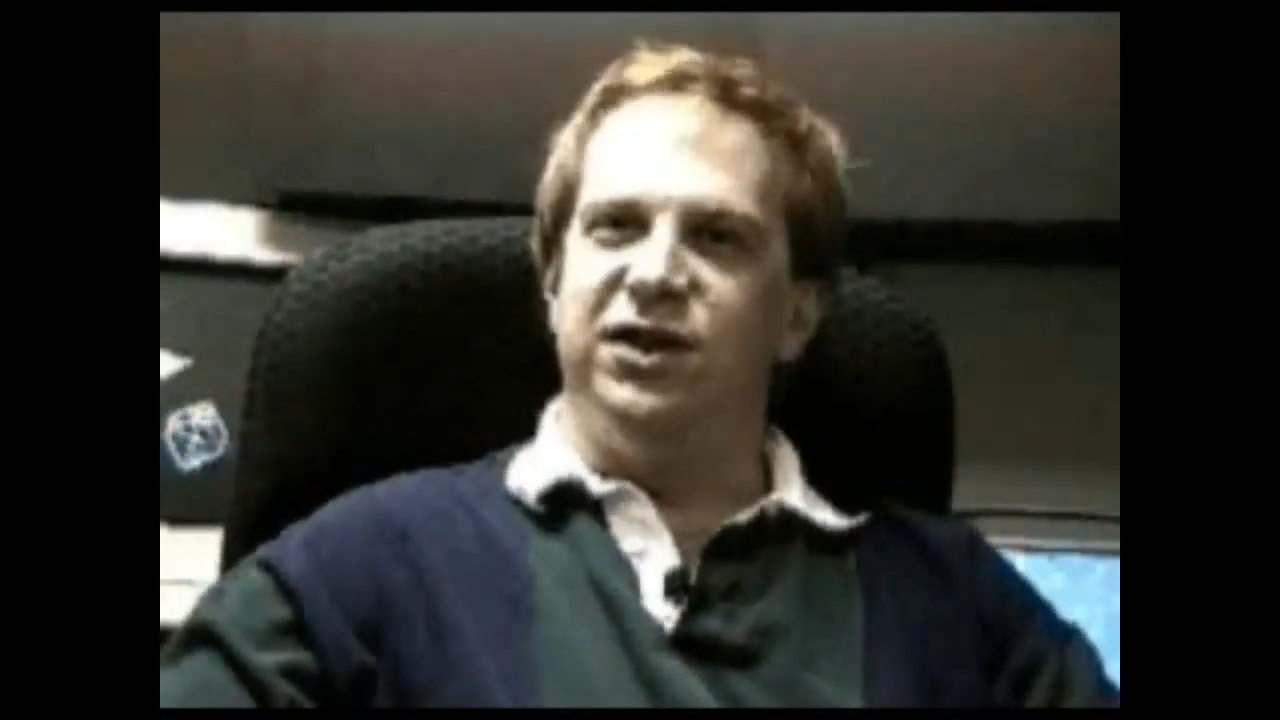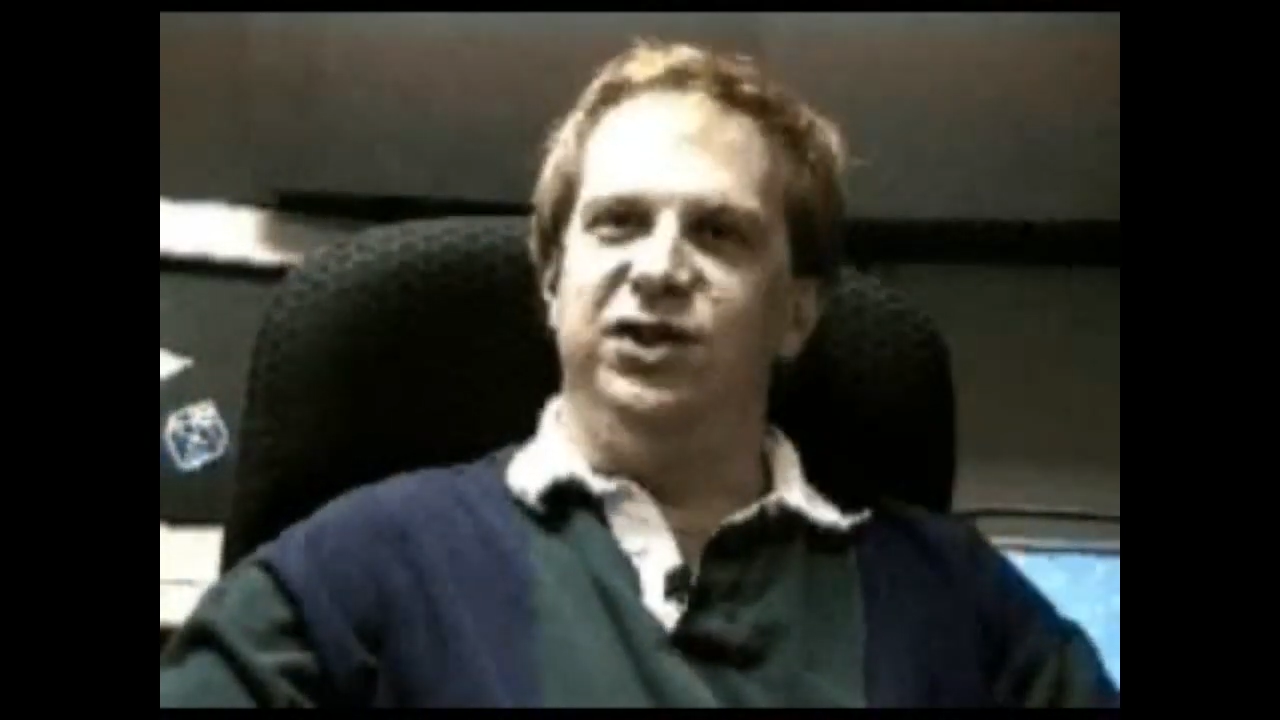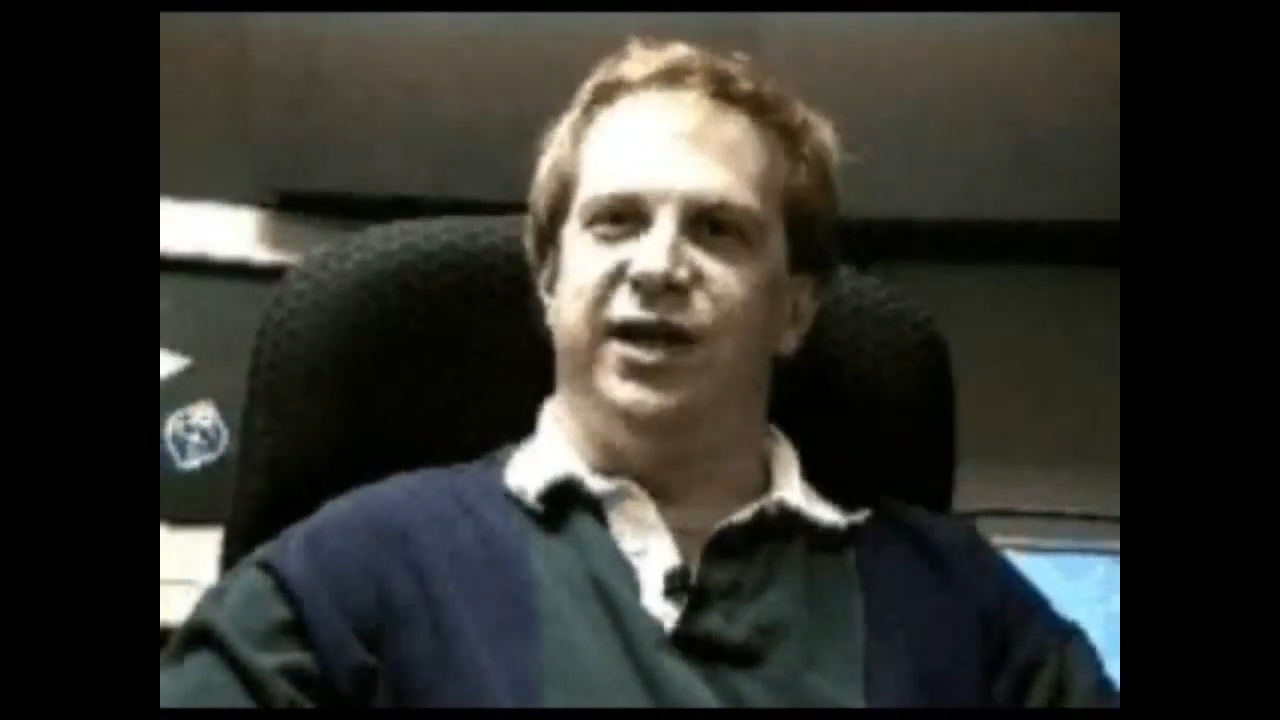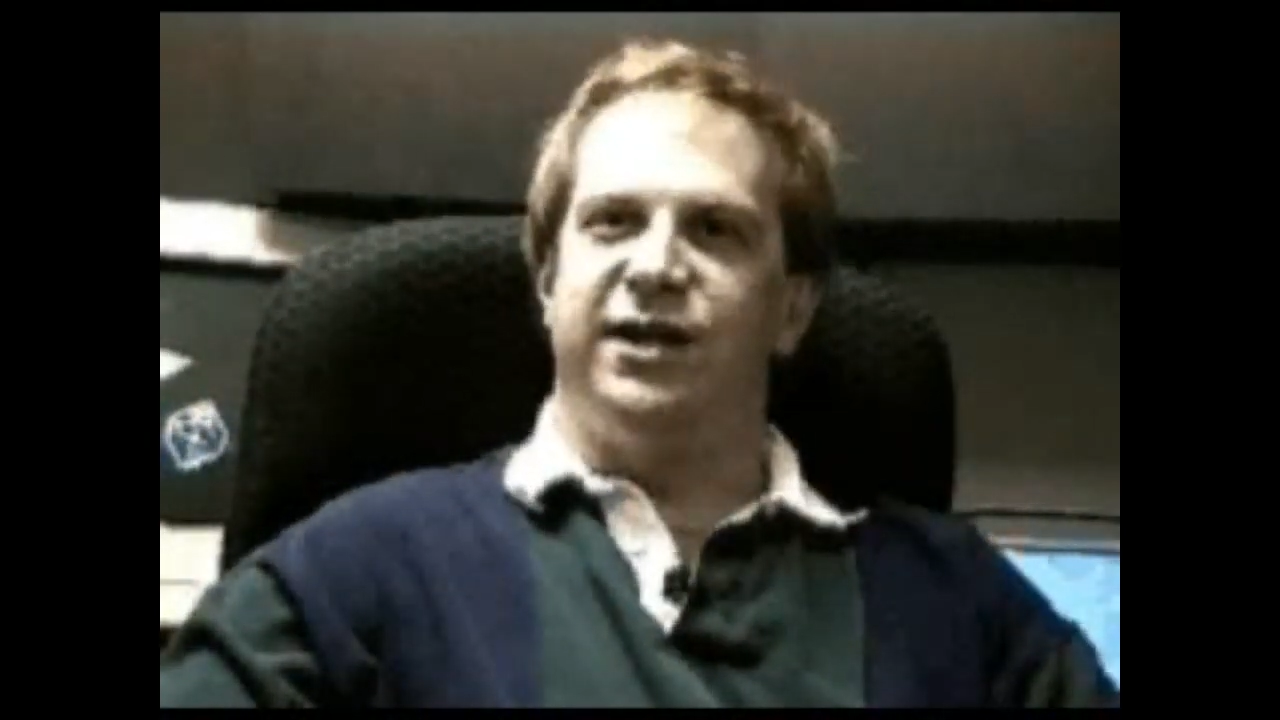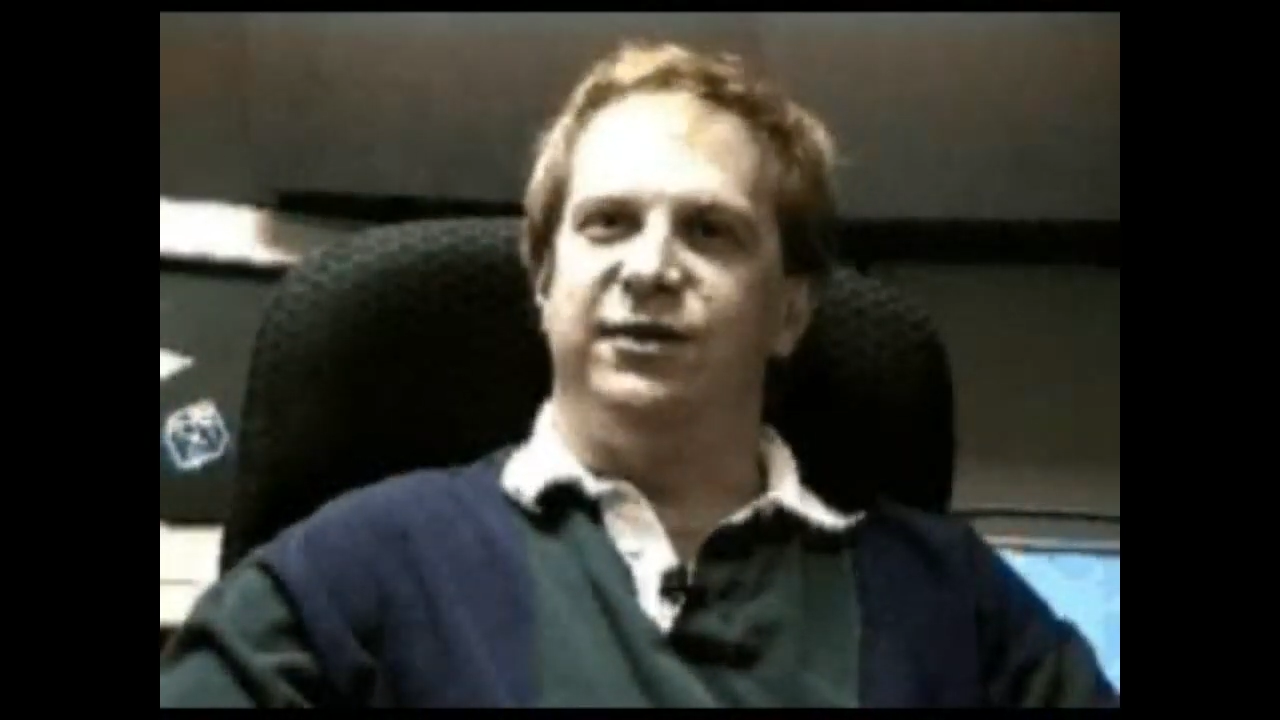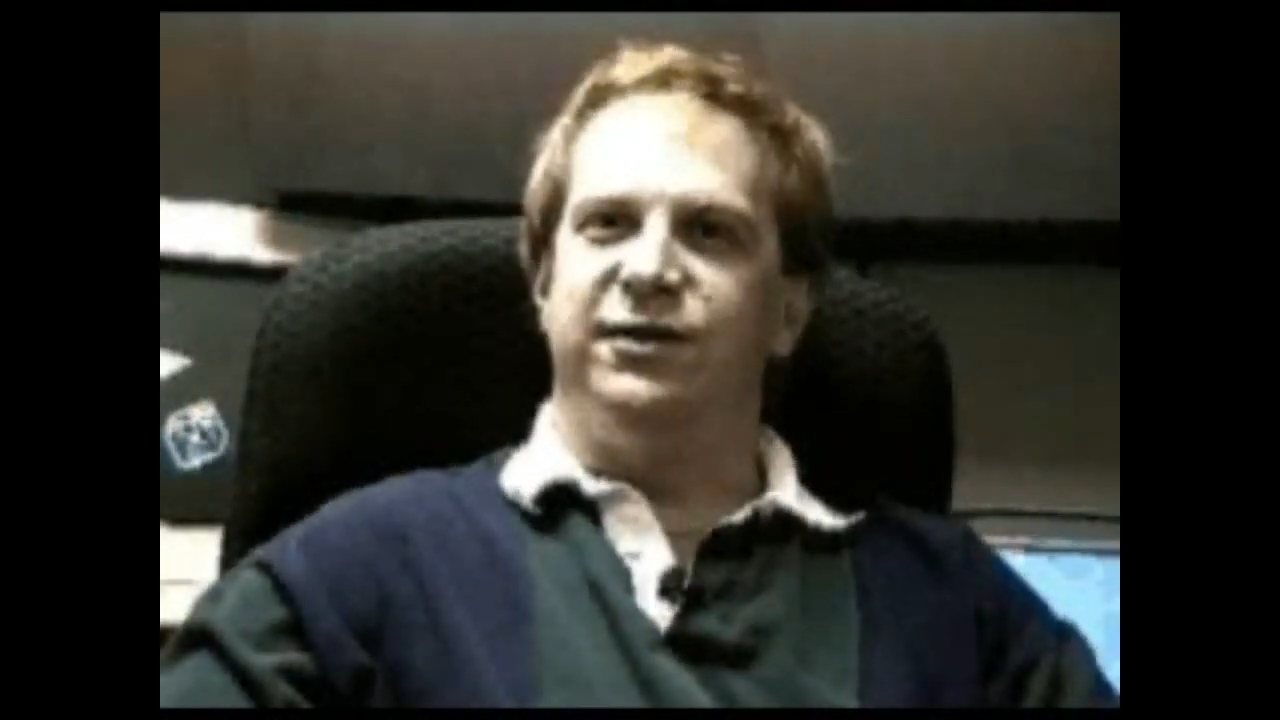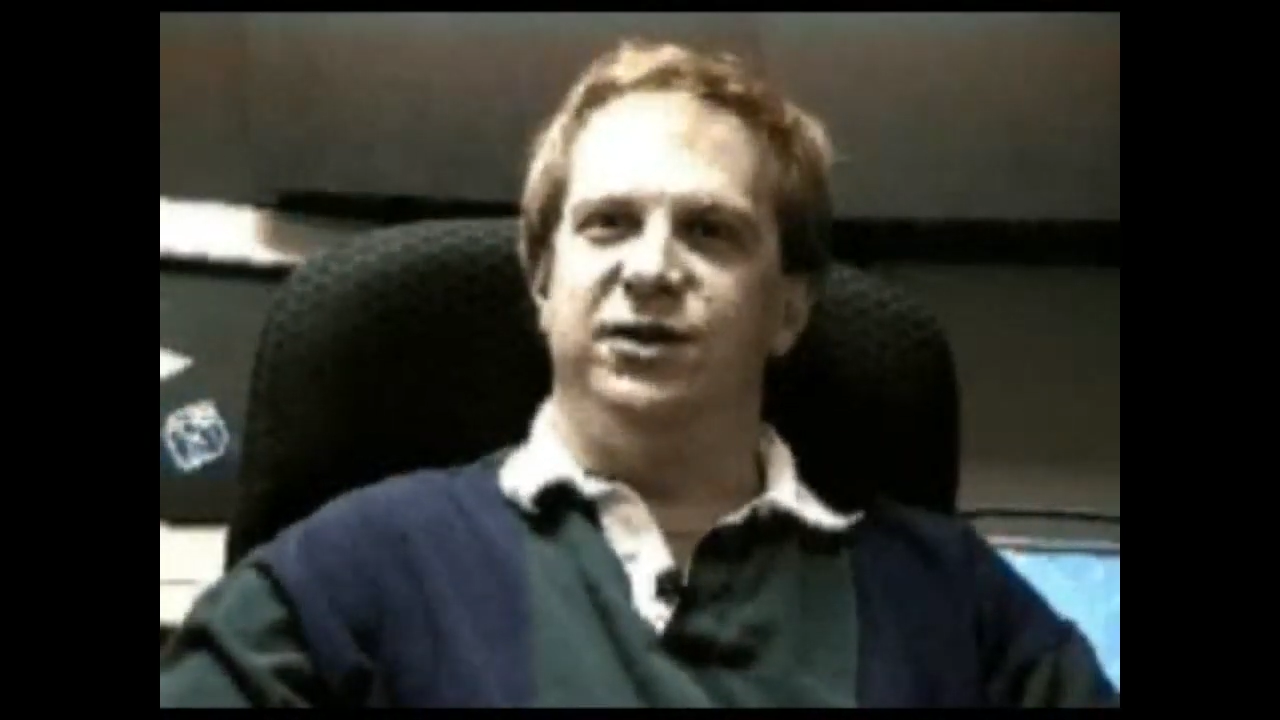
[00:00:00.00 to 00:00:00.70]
channel,